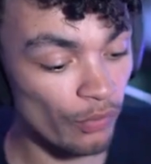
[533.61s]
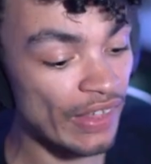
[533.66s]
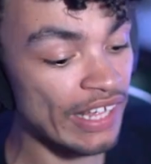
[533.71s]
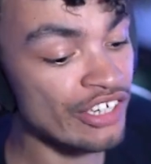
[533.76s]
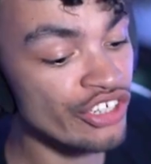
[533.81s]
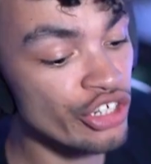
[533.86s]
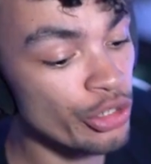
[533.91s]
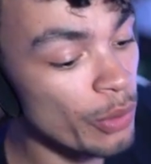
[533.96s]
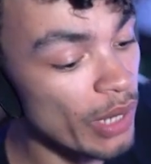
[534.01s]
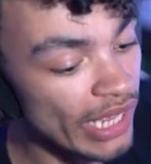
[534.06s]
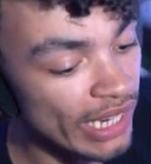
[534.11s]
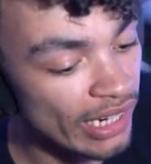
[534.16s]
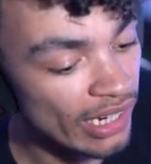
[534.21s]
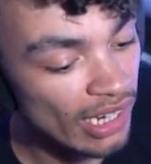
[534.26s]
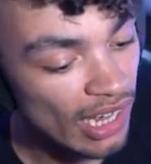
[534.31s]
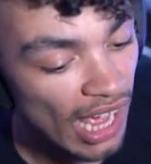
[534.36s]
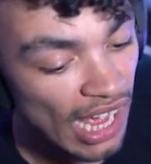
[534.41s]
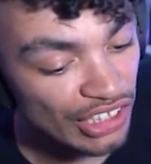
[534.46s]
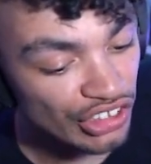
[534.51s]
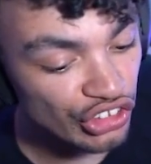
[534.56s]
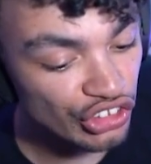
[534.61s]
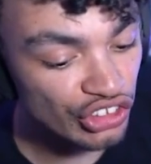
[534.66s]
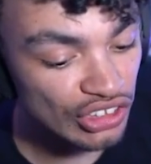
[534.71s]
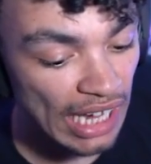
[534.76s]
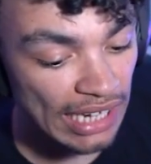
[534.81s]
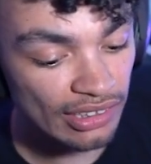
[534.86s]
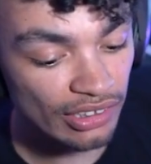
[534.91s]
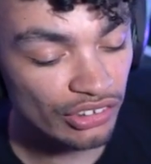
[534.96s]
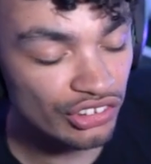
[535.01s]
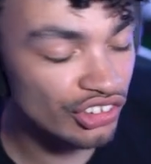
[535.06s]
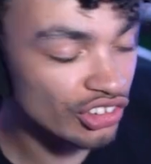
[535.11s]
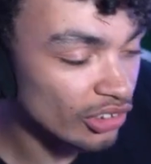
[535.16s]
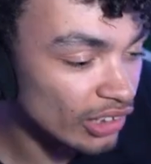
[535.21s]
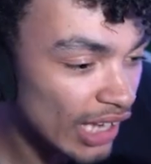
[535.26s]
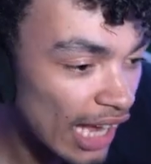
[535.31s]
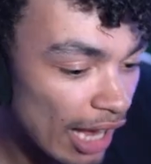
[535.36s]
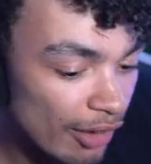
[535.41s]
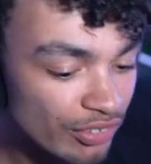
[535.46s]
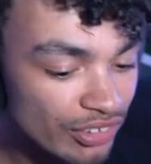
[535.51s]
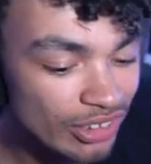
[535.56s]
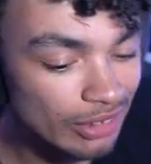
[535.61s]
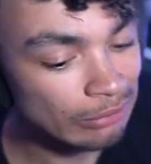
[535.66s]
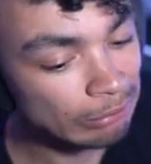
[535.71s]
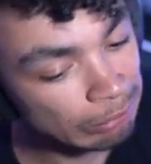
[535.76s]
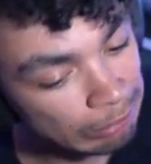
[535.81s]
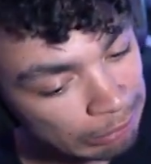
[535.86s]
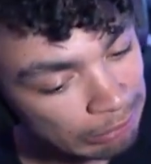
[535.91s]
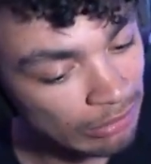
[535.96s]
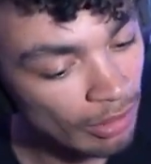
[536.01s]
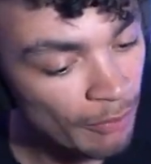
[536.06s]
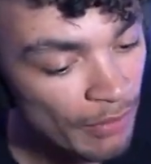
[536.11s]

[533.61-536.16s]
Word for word: They do it as a standard, so you have to. Mm,